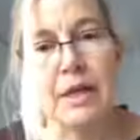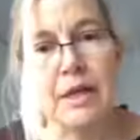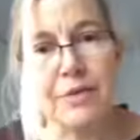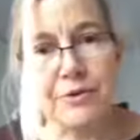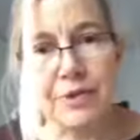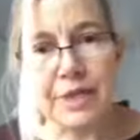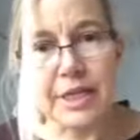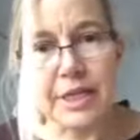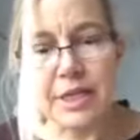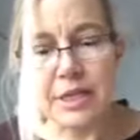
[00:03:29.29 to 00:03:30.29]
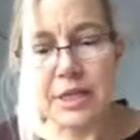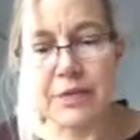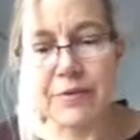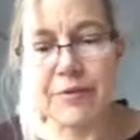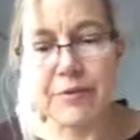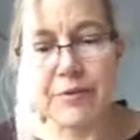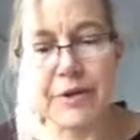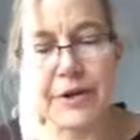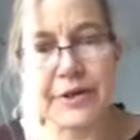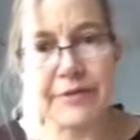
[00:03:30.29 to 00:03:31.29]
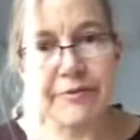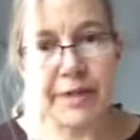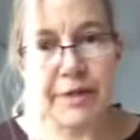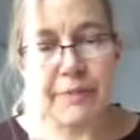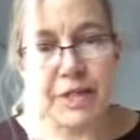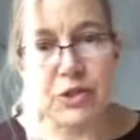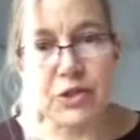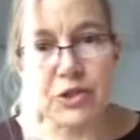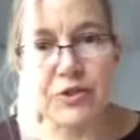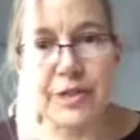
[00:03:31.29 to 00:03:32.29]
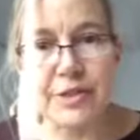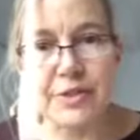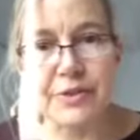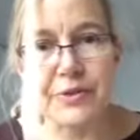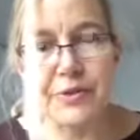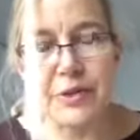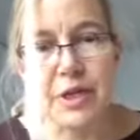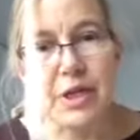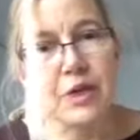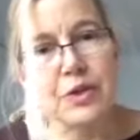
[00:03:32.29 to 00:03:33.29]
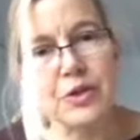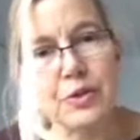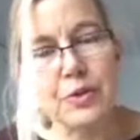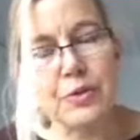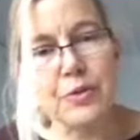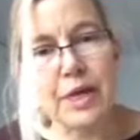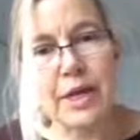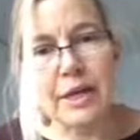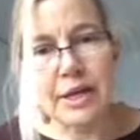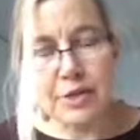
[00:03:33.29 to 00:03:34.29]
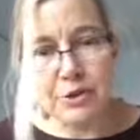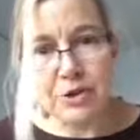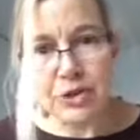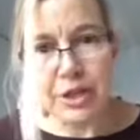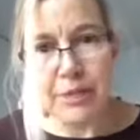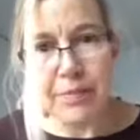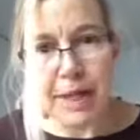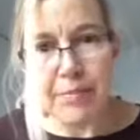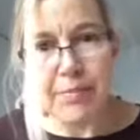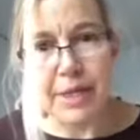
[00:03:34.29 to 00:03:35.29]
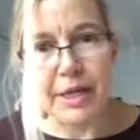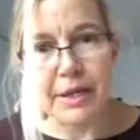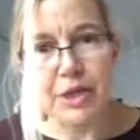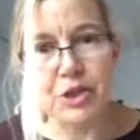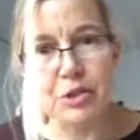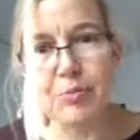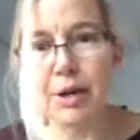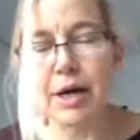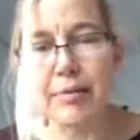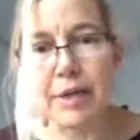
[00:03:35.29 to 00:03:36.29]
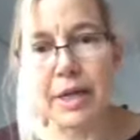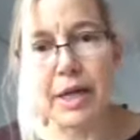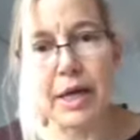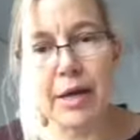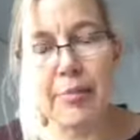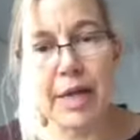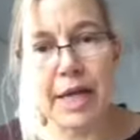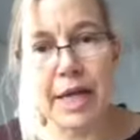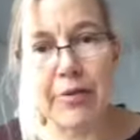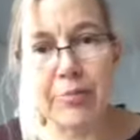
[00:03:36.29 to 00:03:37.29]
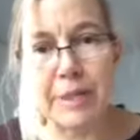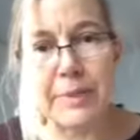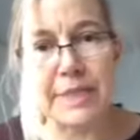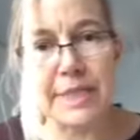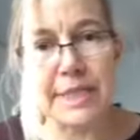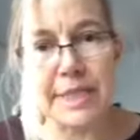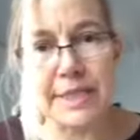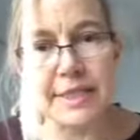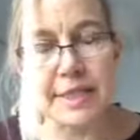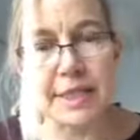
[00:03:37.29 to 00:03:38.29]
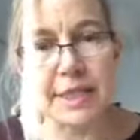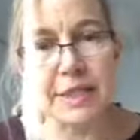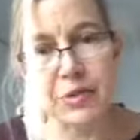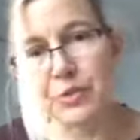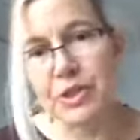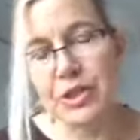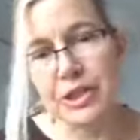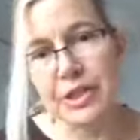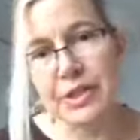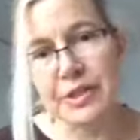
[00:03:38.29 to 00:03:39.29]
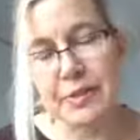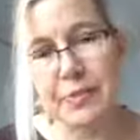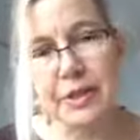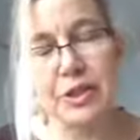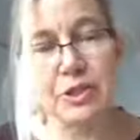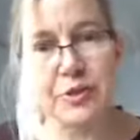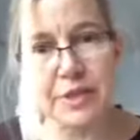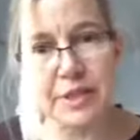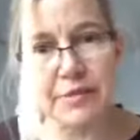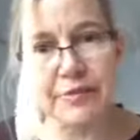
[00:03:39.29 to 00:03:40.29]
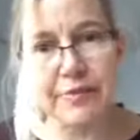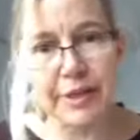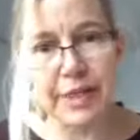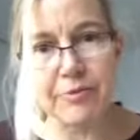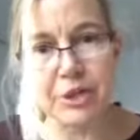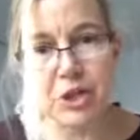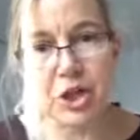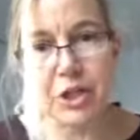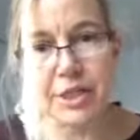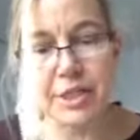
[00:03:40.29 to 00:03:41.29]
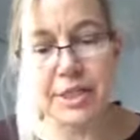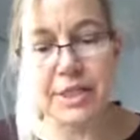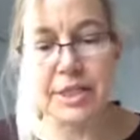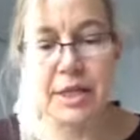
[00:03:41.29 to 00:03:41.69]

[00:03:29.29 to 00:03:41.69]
Third thing to look for is environmental stressors. So that nice cushy pet bed that you bought me might have PBDEs in it, which is something that's used as a flame retardant.